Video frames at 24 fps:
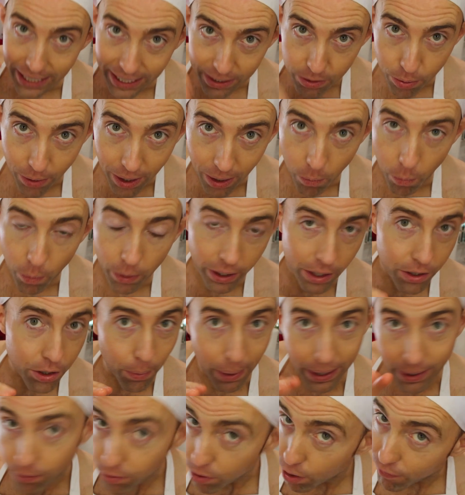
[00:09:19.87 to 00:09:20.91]
That's what I wanna
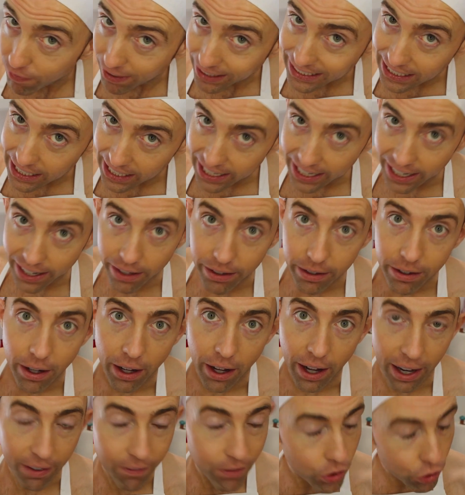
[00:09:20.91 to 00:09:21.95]
do. I don't know if I can.
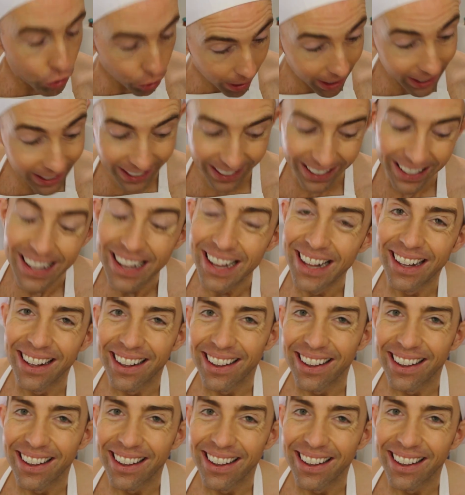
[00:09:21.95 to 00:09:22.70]
I haven't tried it.